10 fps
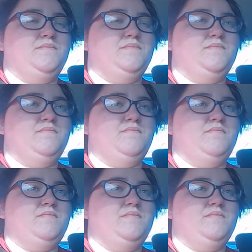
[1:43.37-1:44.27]

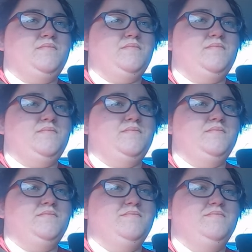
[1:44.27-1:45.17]

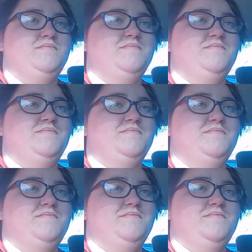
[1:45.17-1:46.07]

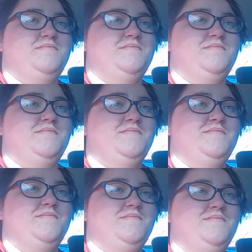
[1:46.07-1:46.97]

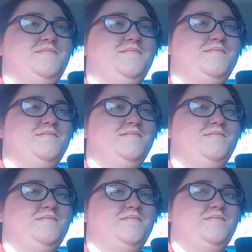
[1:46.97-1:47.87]

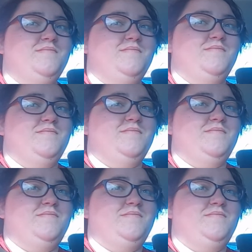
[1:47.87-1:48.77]

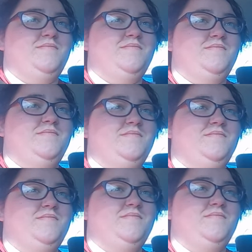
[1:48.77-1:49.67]

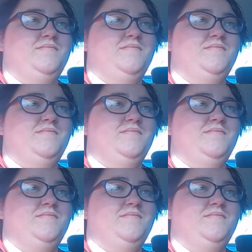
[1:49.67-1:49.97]
The person shown says nothing.